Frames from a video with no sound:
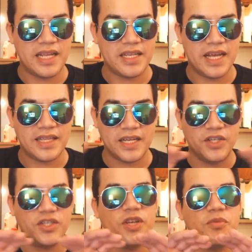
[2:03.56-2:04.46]
anything like
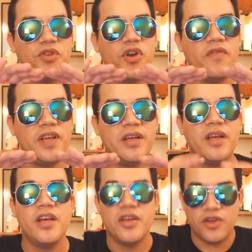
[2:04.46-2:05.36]
that, just observing
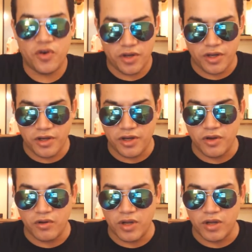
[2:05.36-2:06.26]
your you
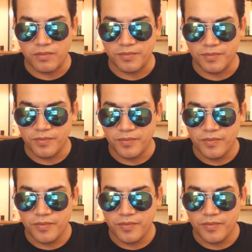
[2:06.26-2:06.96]
know um,